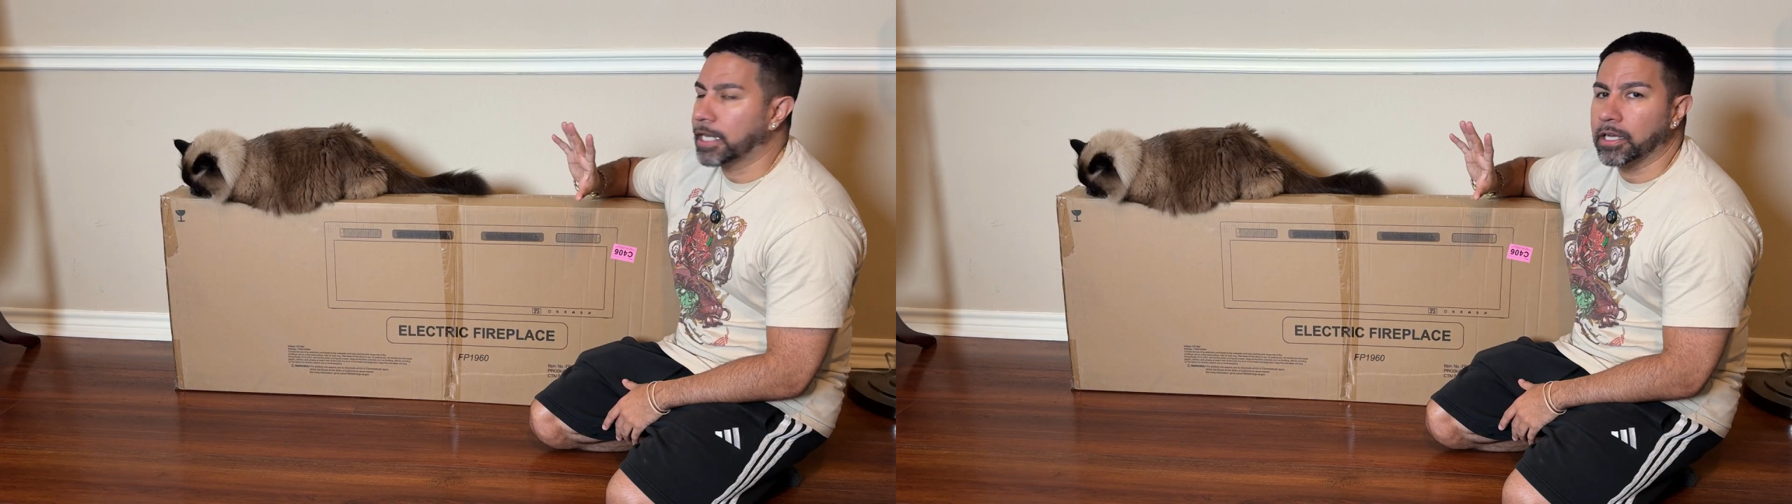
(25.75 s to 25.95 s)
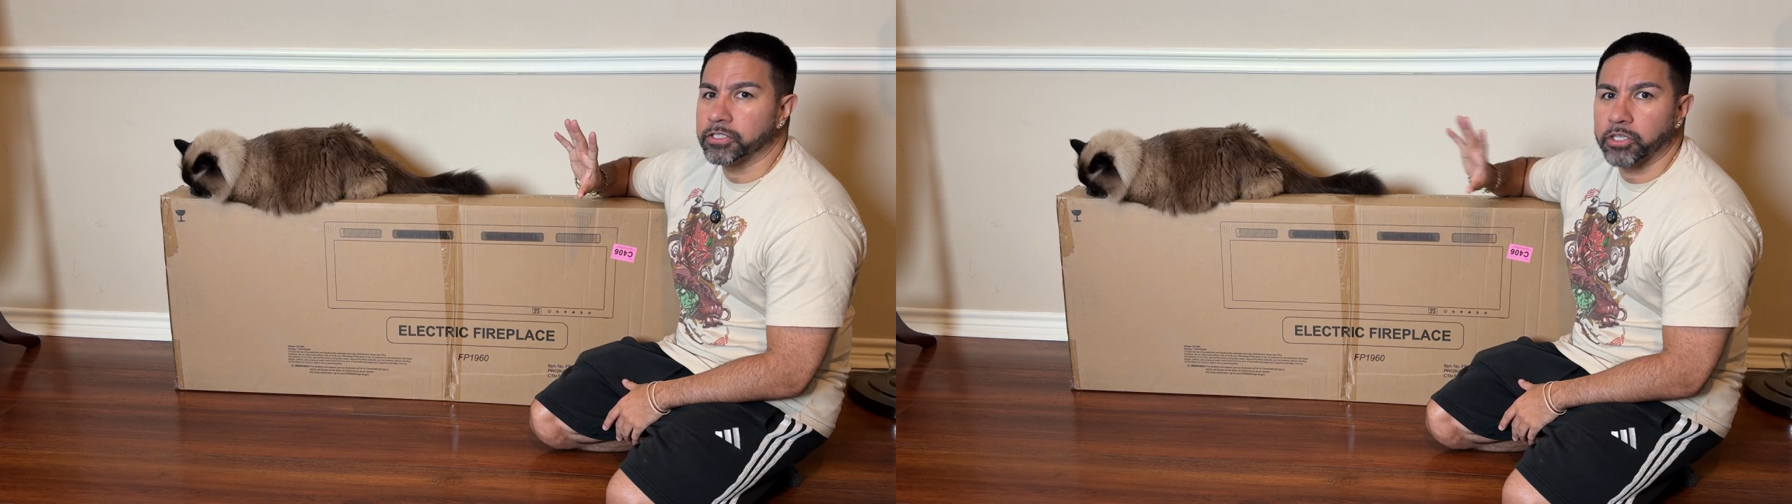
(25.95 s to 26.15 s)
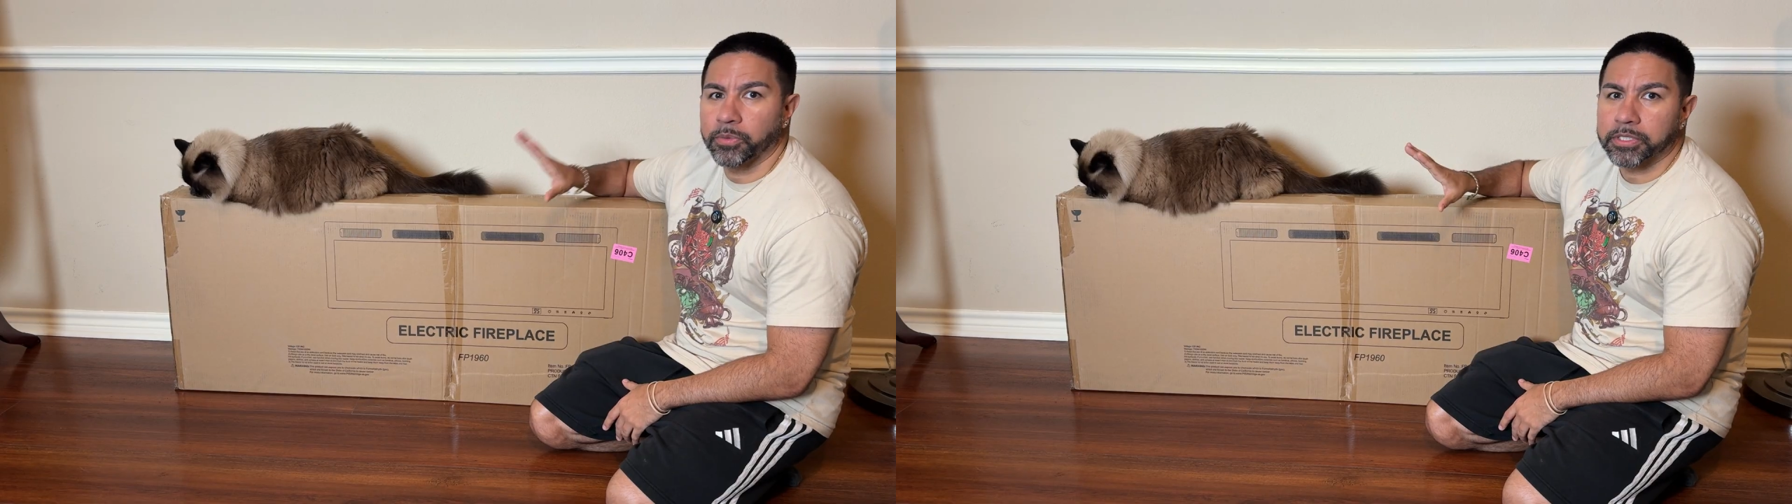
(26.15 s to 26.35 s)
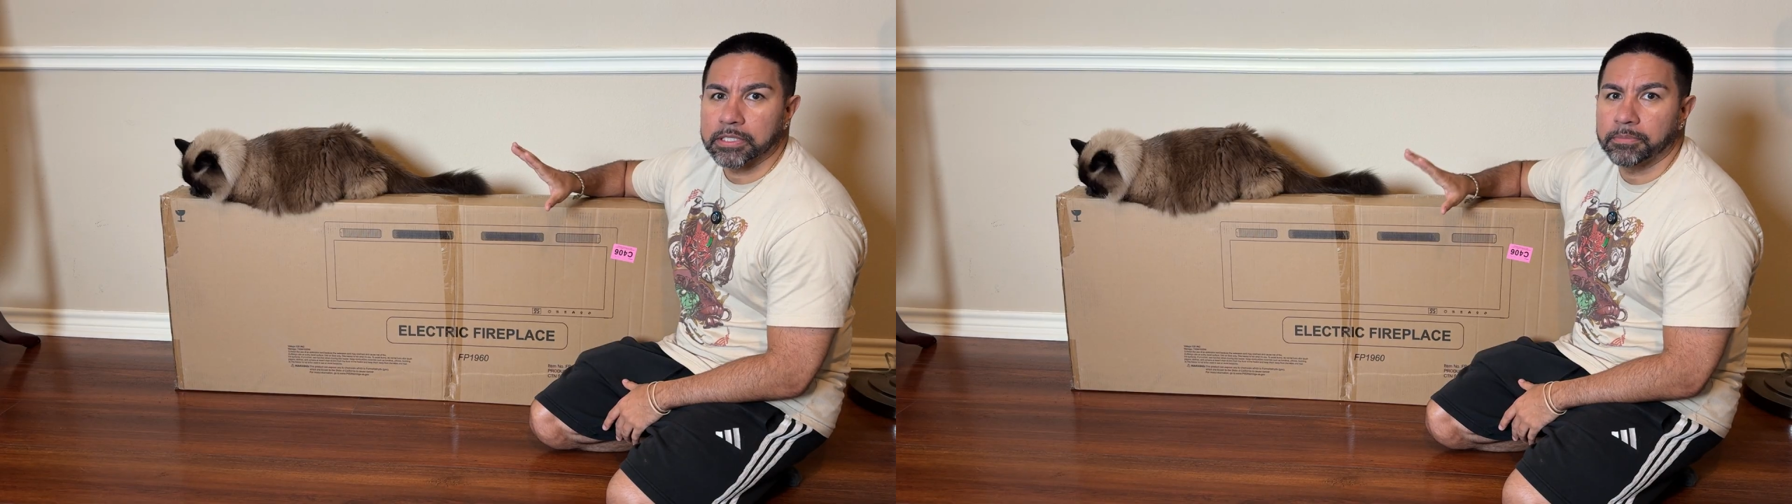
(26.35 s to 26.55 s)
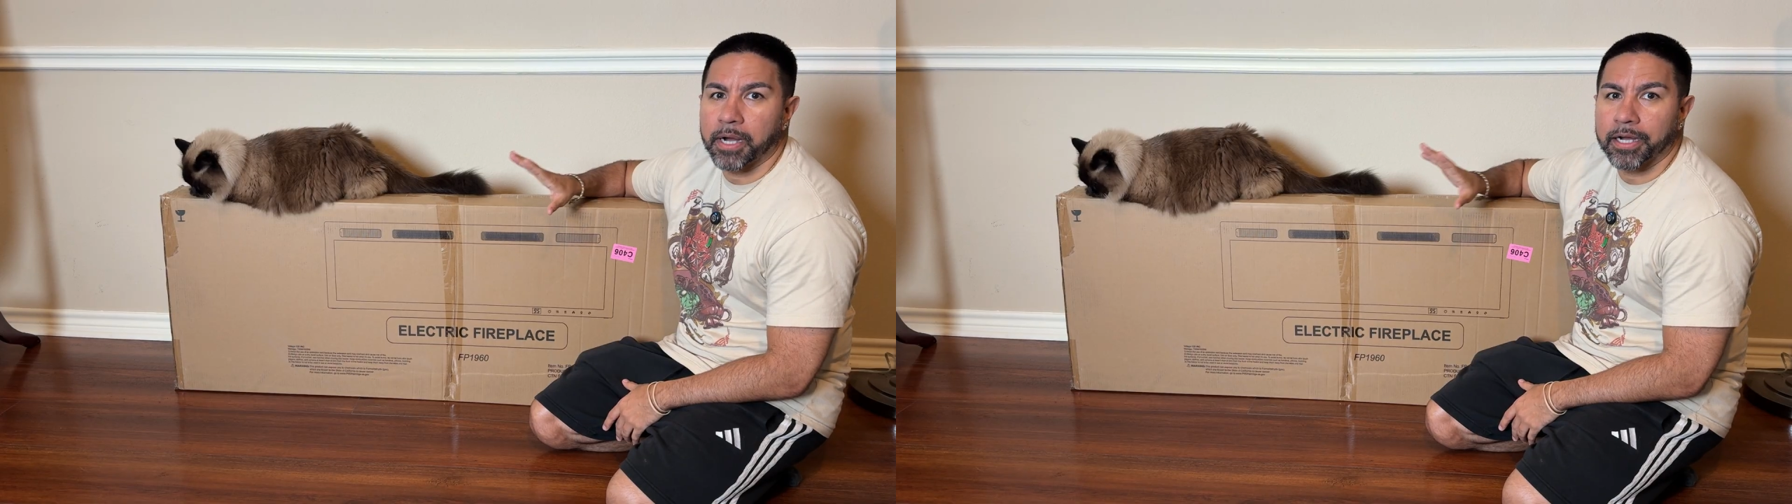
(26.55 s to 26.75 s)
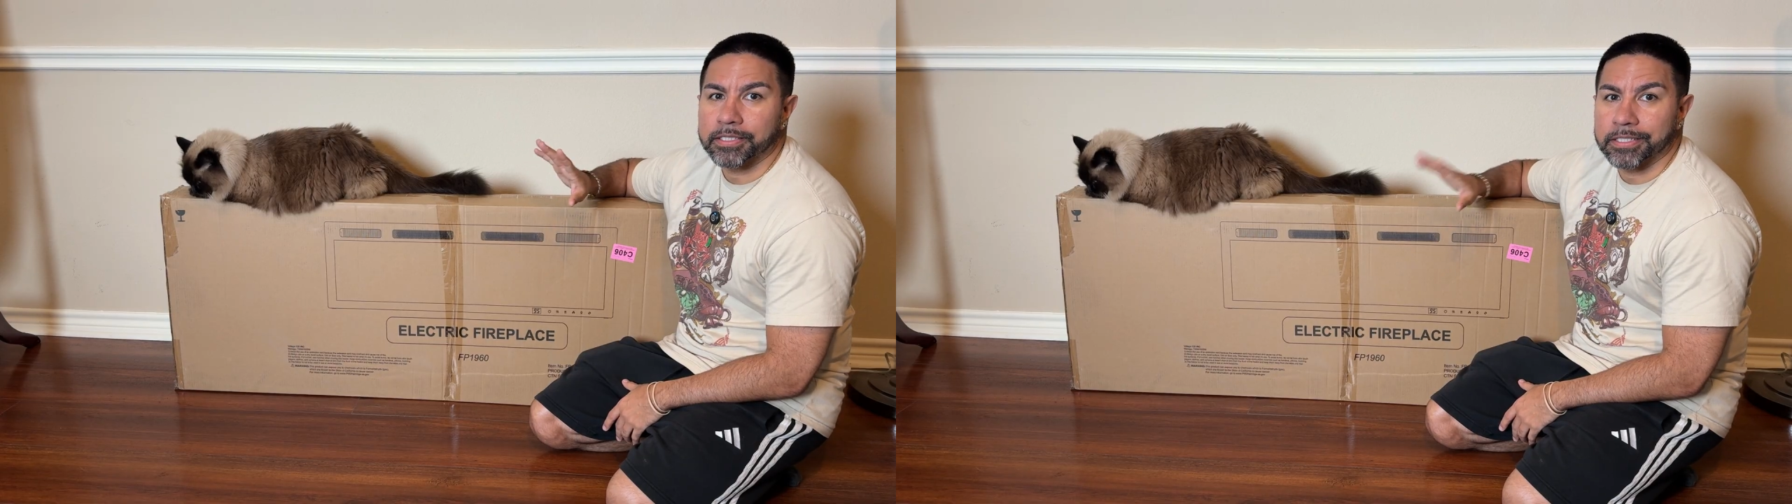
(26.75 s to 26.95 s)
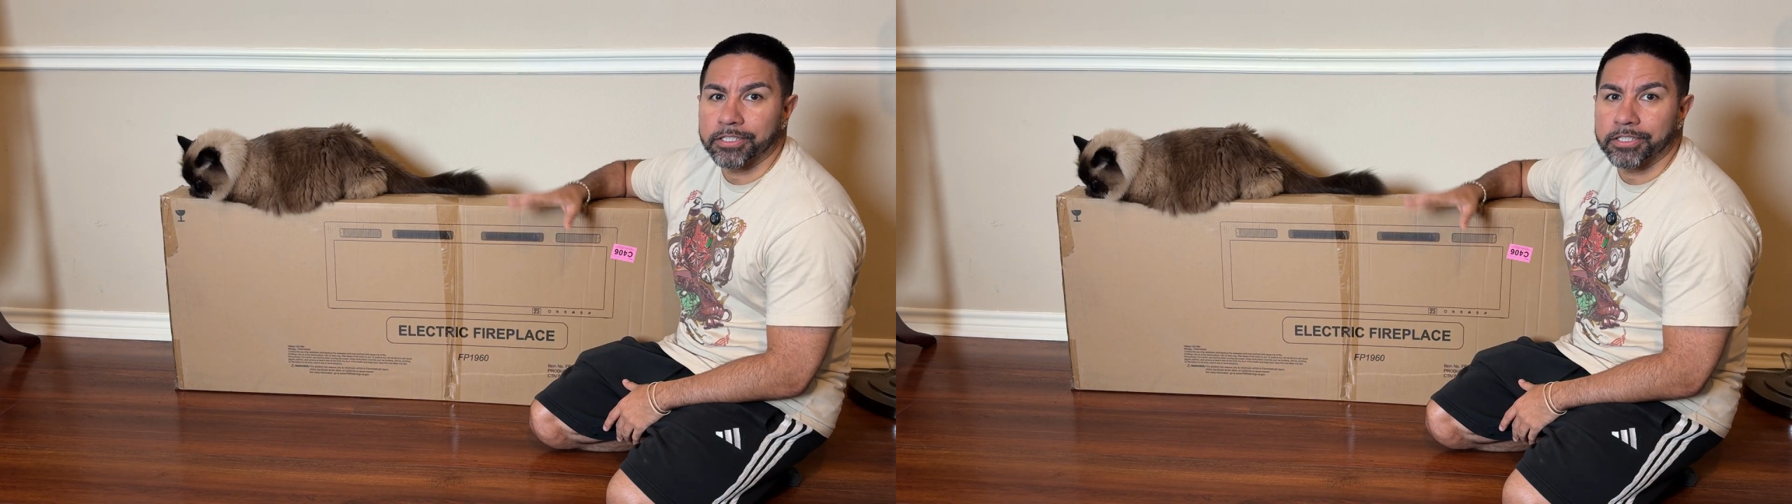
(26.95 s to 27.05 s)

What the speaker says: I'll show you what's in the box and